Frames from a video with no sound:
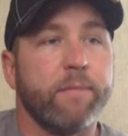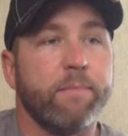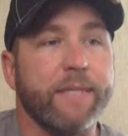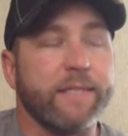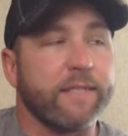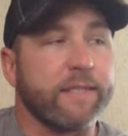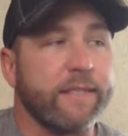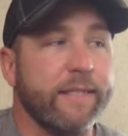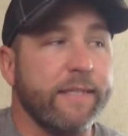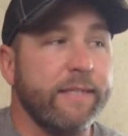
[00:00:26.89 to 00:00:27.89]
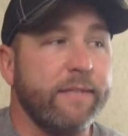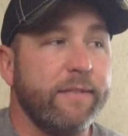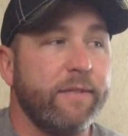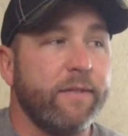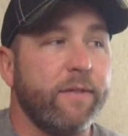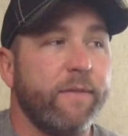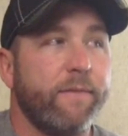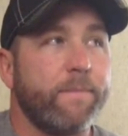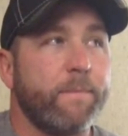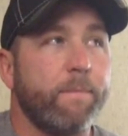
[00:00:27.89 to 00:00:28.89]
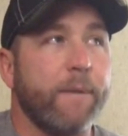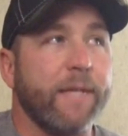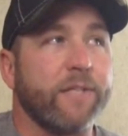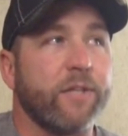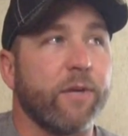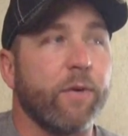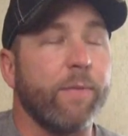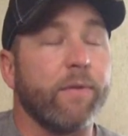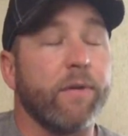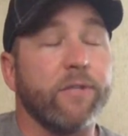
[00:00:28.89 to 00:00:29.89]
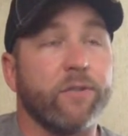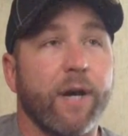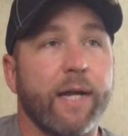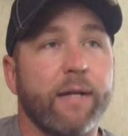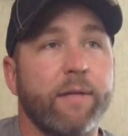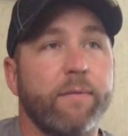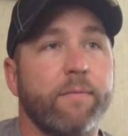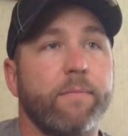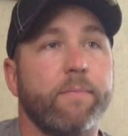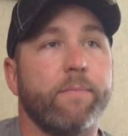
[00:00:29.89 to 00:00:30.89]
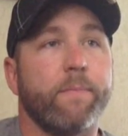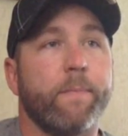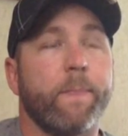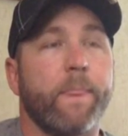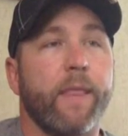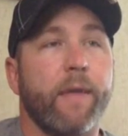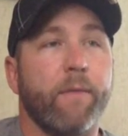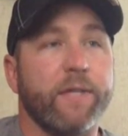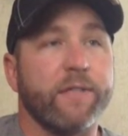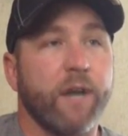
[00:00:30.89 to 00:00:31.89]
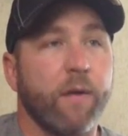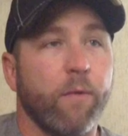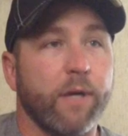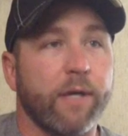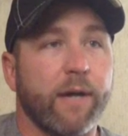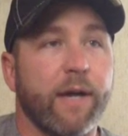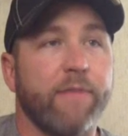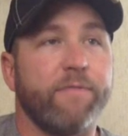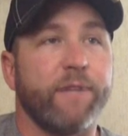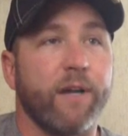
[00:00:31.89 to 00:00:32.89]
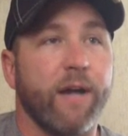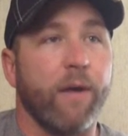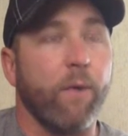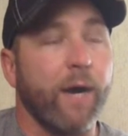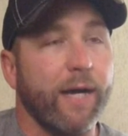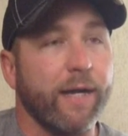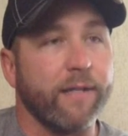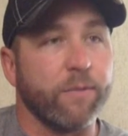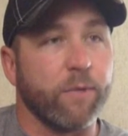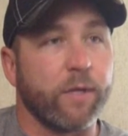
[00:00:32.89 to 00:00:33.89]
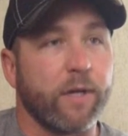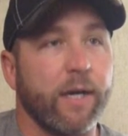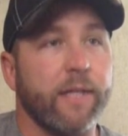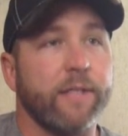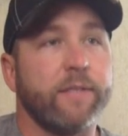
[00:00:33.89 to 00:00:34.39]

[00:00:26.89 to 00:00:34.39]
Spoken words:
Basically making sure equipment runs right, and when it's not working right, figuring out why it doesn't work right.